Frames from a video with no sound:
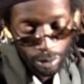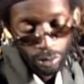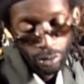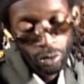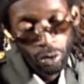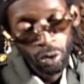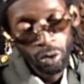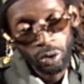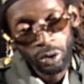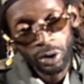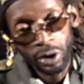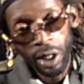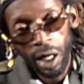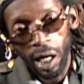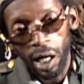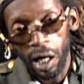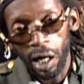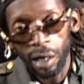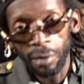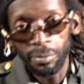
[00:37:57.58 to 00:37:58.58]
You
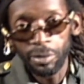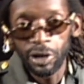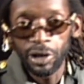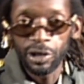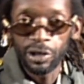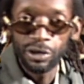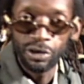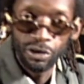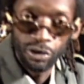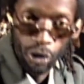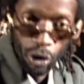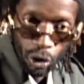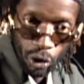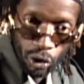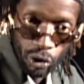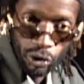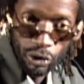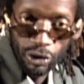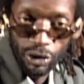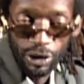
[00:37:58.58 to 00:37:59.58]
can't be
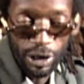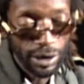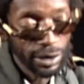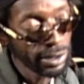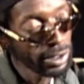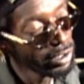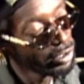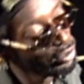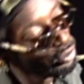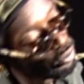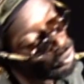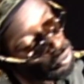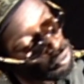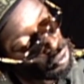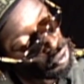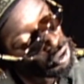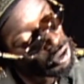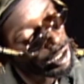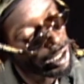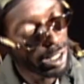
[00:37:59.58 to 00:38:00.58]
judge,
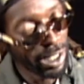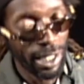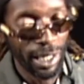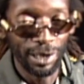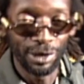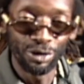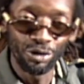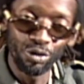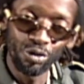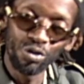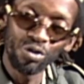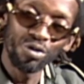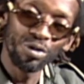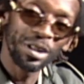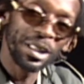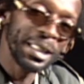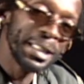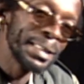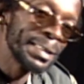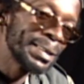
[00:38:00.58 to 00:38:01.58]
executioner, jury, with
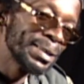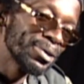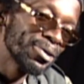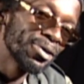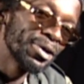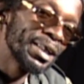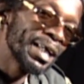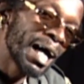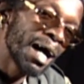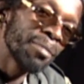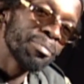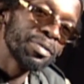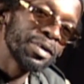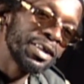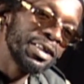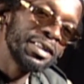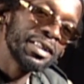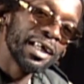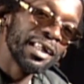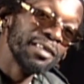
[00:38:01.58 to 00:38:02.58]
anything gonna happen
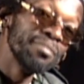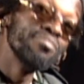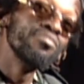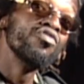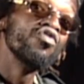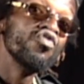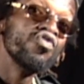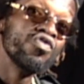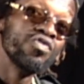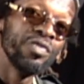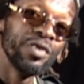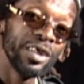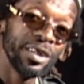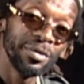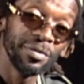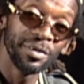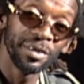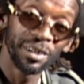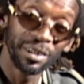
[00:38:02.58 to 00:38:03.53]
either the movie.